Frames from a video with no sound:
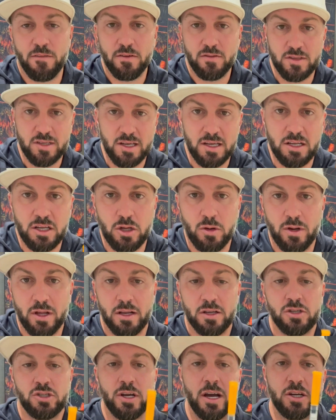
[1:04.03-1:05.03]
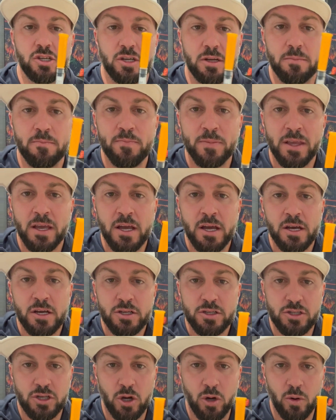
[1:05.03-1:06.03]
15 unit injection.
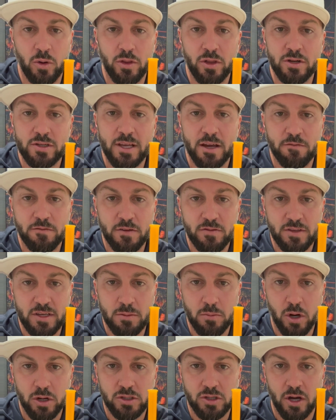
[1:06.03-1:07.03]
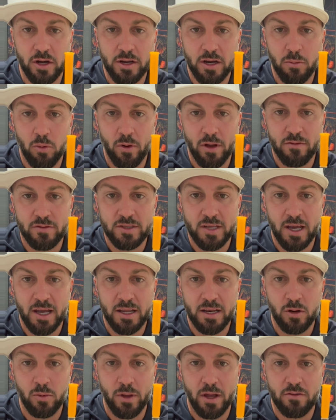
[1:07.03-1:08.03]
So there's not 15 marked on here, but we have
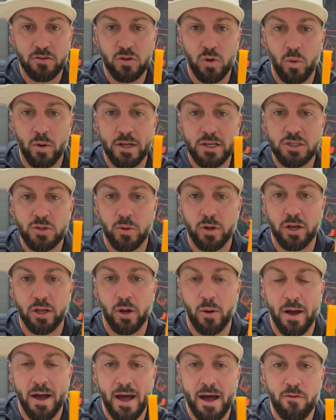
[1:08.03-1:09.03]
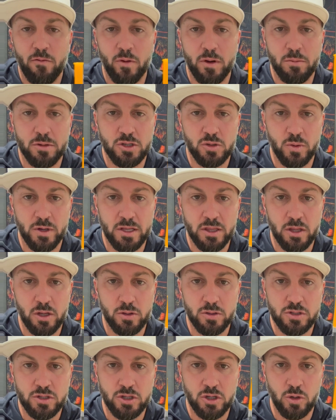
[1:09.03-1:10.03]
10 and we have 20. So we're going to go halfway between
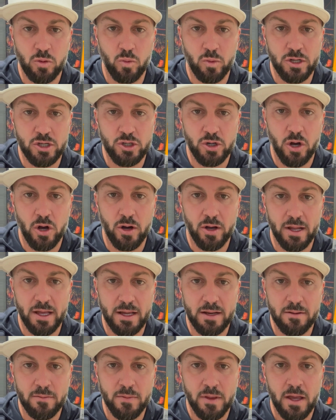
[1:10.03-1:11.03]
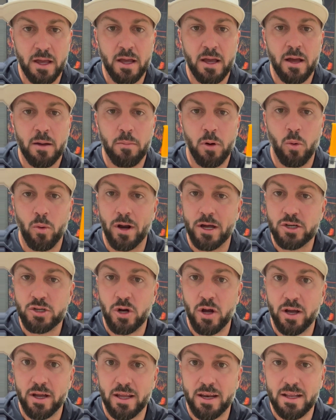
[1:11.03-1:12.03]
those two when we draw it in, but we're not
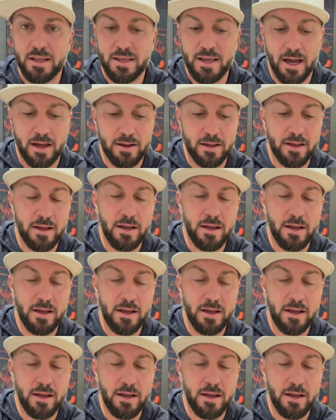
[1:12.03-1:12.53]
drawing it in yet.